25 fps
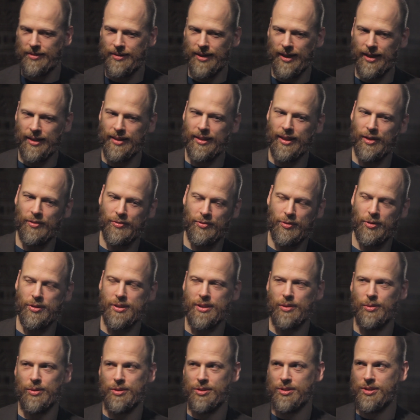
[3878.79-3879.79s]
then of
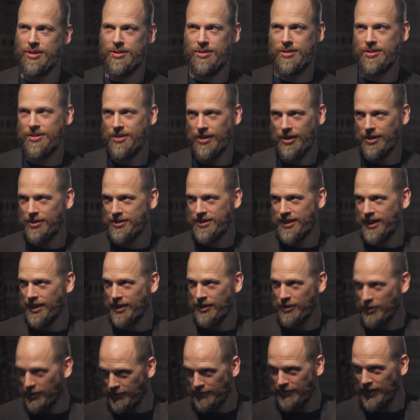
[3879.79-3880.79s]
course they would start
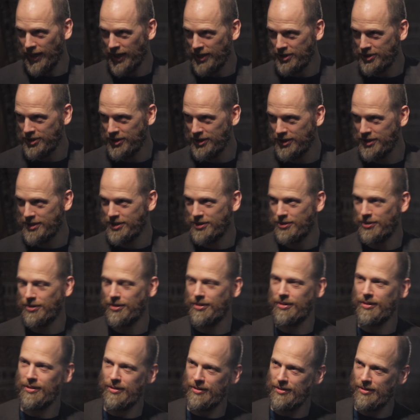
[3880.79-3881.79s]
saying you're fascist
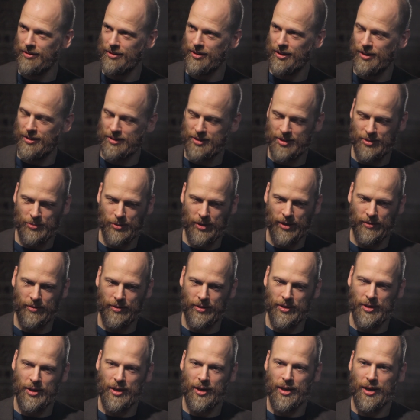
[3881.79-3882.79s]
or you're Nazi or
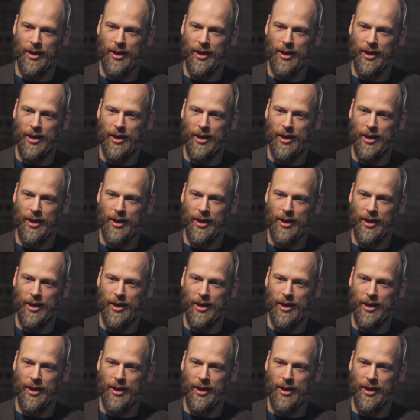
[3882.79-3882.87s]
whatever.